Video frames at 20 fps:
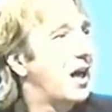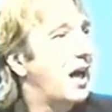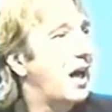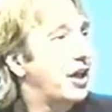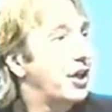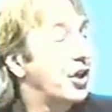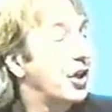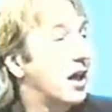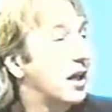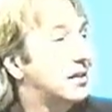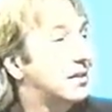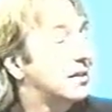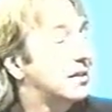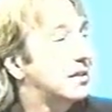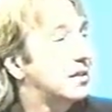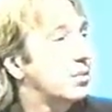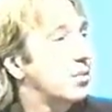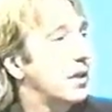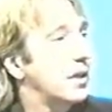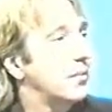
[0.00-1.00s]
and you had to
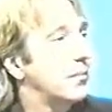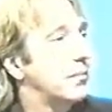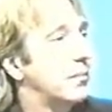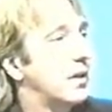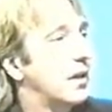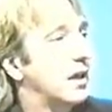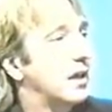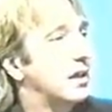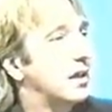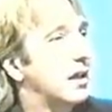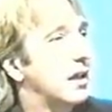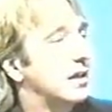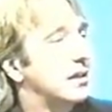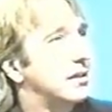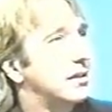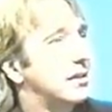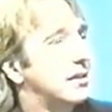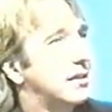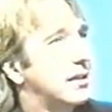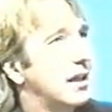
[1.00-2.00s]
swim, and as
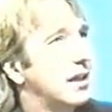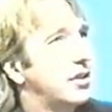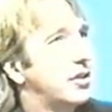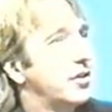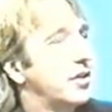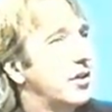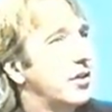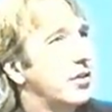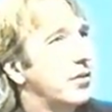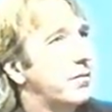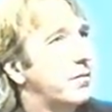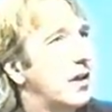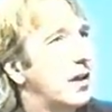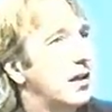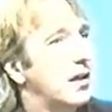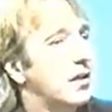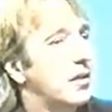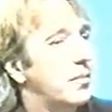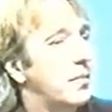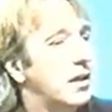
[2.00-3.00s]
he said, you'll
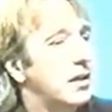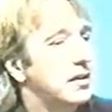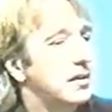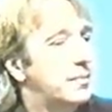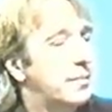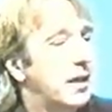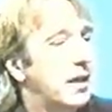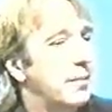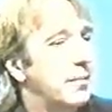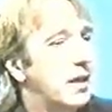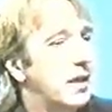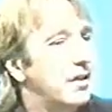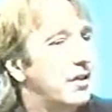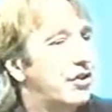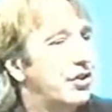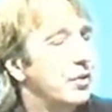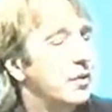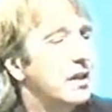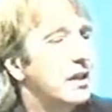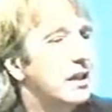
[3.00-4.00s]
find out about this play by
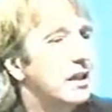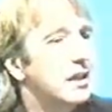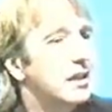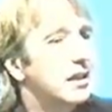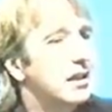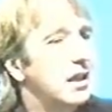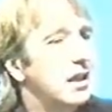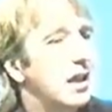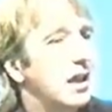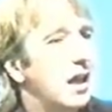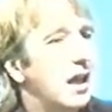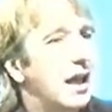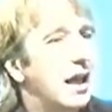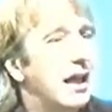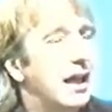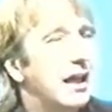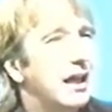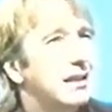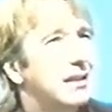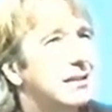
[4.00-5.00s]
doing it.
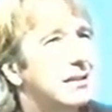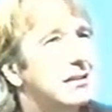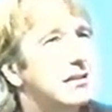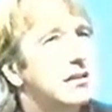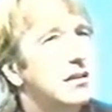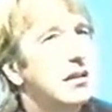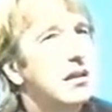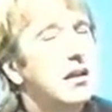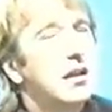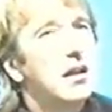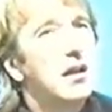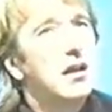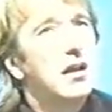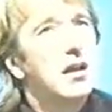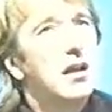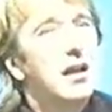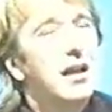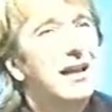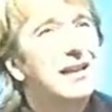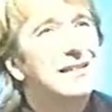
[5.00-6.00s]

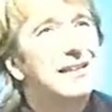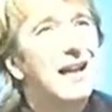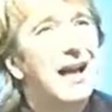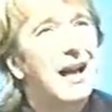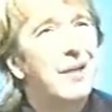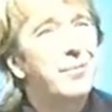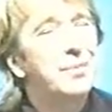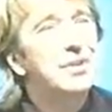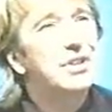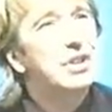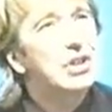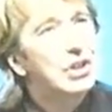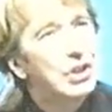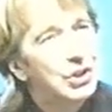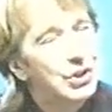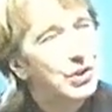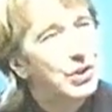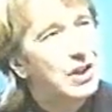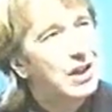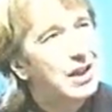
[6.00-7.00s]
It's
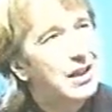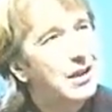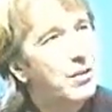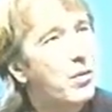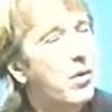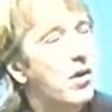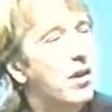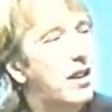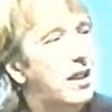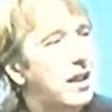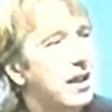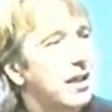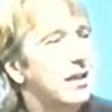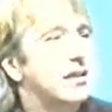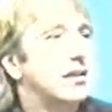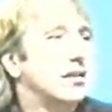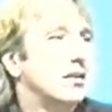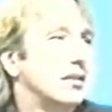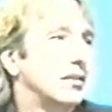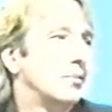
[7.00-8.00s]
absolutely what
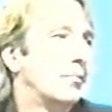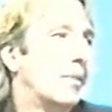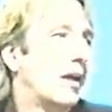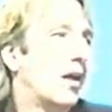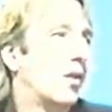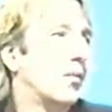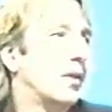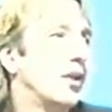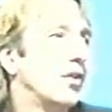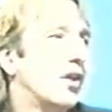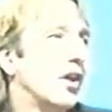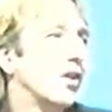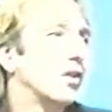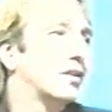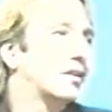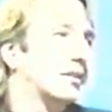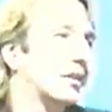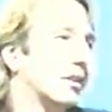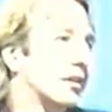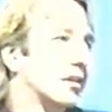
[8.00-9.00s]
theatre is about. When you go
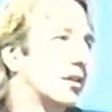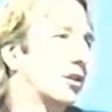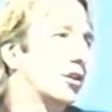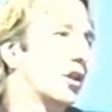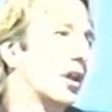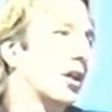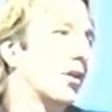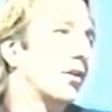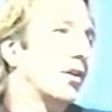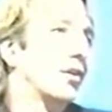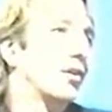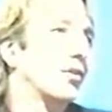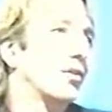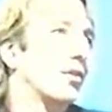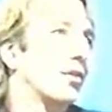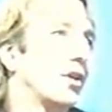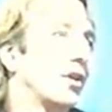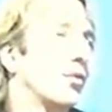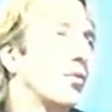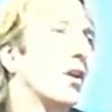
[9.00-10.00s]
and see the show,
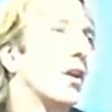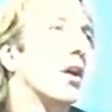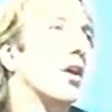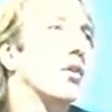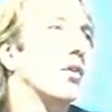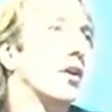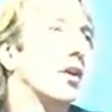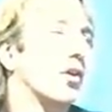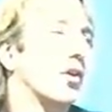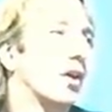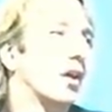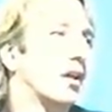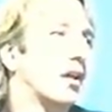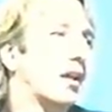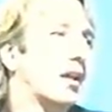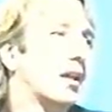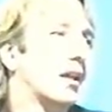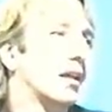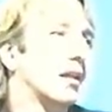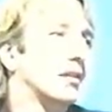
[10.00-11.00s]
you know you're in a
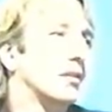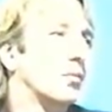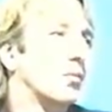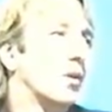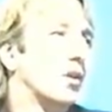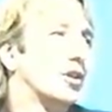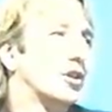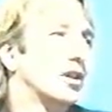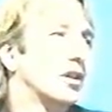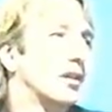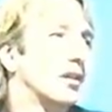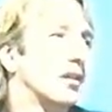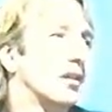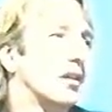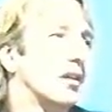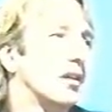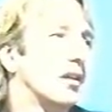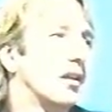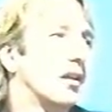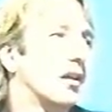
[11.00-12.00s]
theatre watching
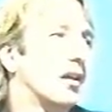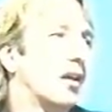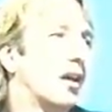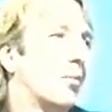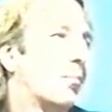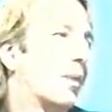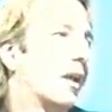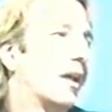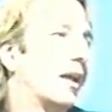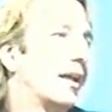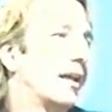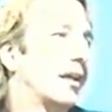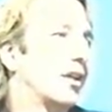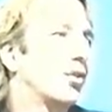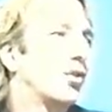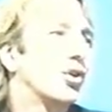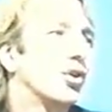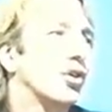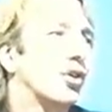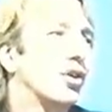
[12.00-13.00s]
a play.
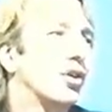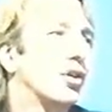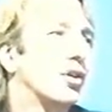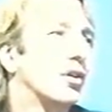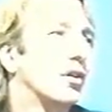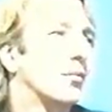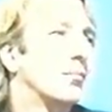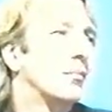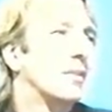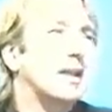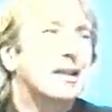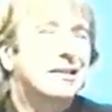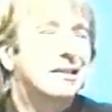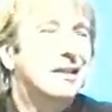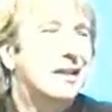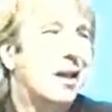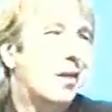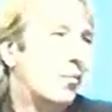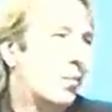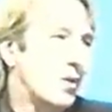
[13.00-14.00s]
You couldn't
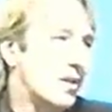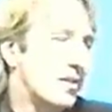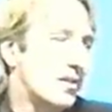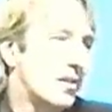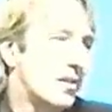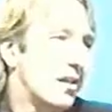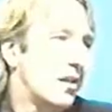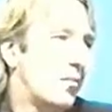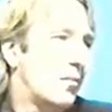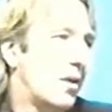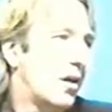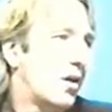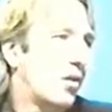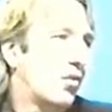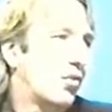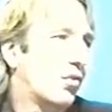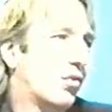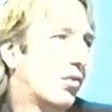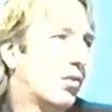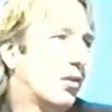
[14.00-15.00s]
mix it up with cinema
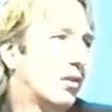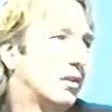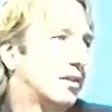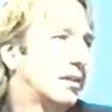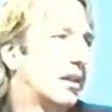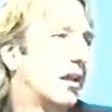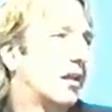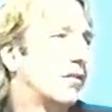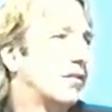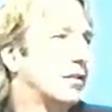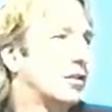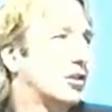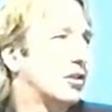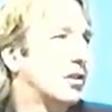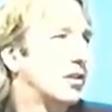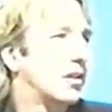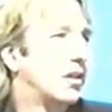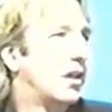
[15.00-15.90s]
or television.